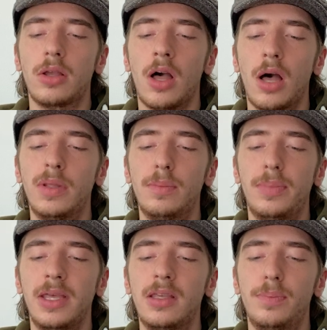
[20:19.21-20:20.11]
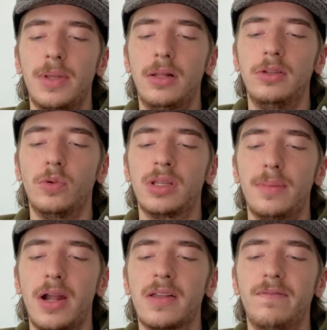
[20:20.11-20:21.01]
common, pink-billed North
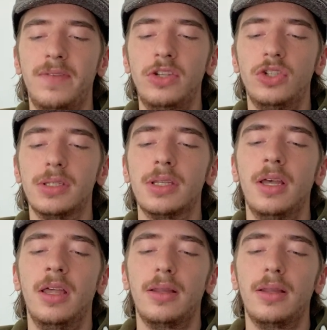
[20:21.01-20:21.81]
American finches